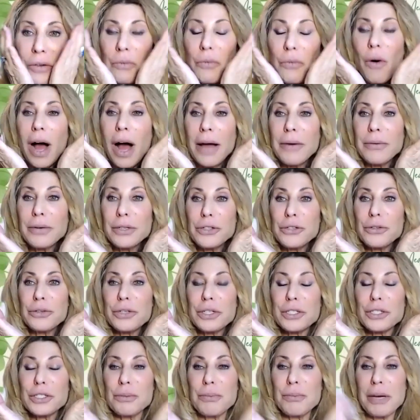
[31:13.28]
Why would you
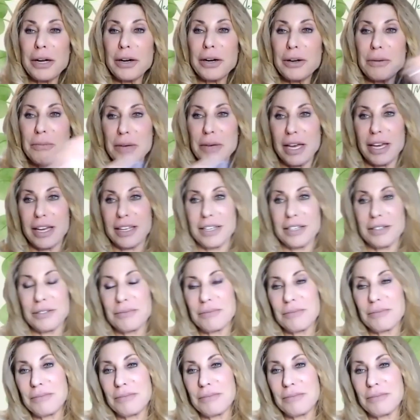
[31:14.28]
experiment?